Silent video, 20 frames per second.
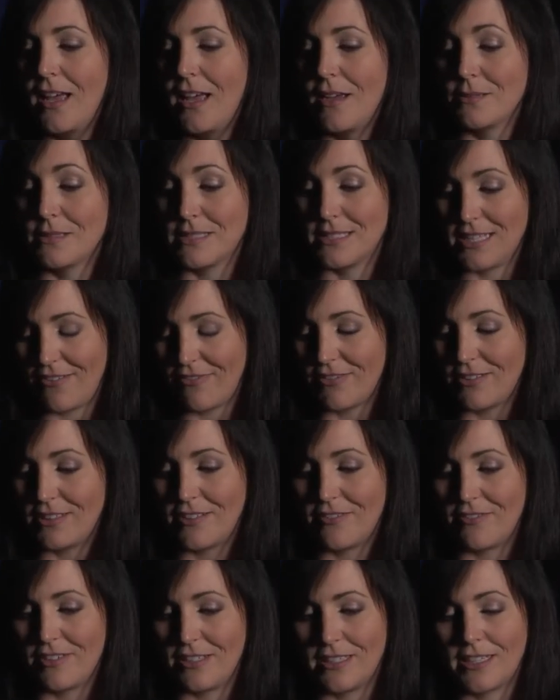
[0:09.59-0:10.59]
I was definitely
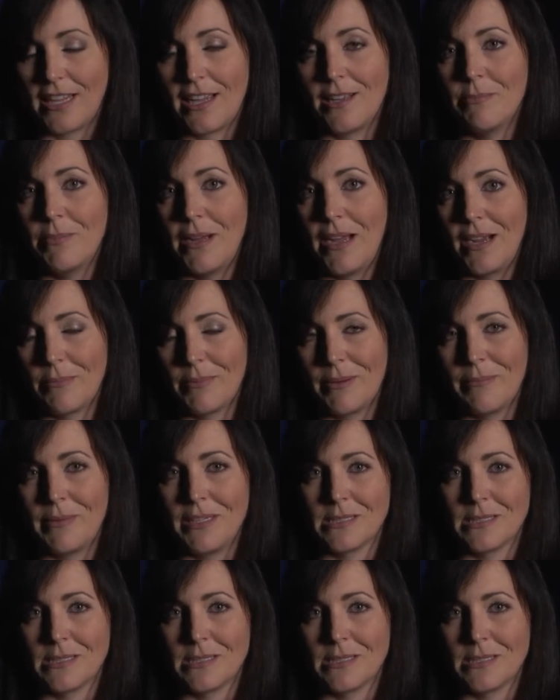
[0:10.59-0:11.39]
feeling held back by my